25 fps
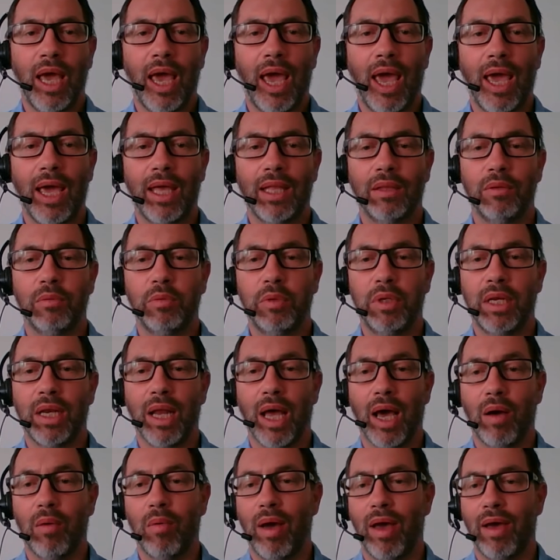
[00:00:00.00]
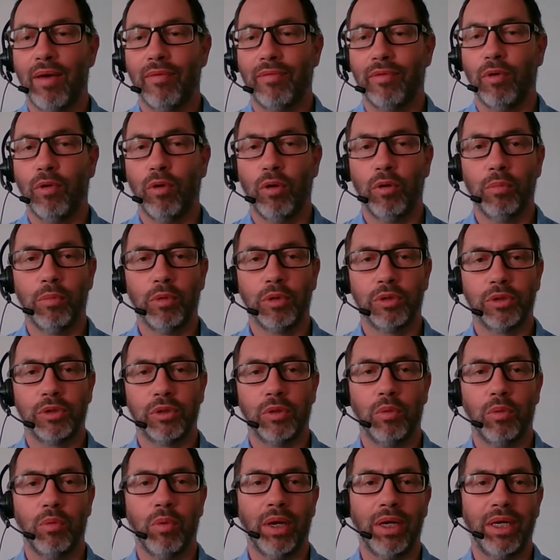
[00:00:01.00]
and we now have almost
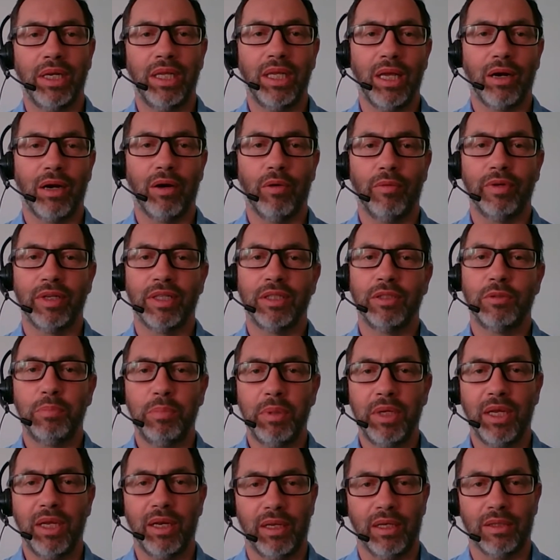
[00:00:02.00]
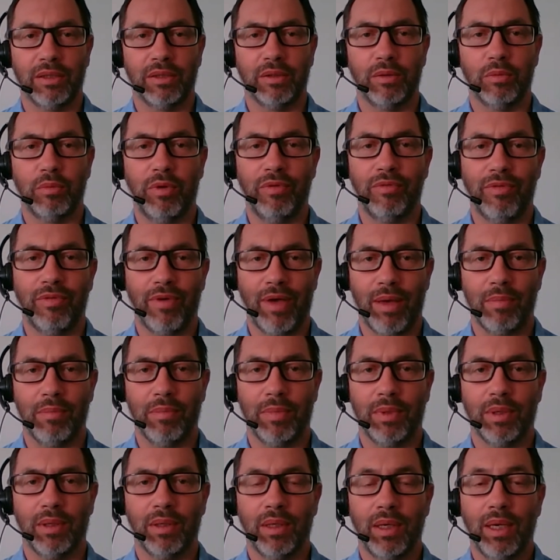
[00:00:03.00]
1 year of experience with
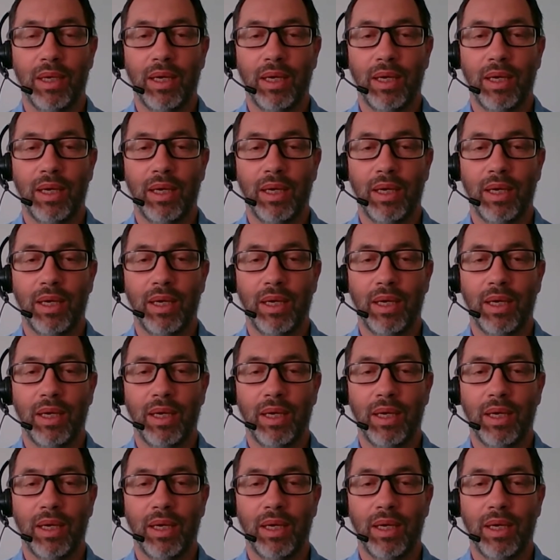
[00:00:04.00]
them.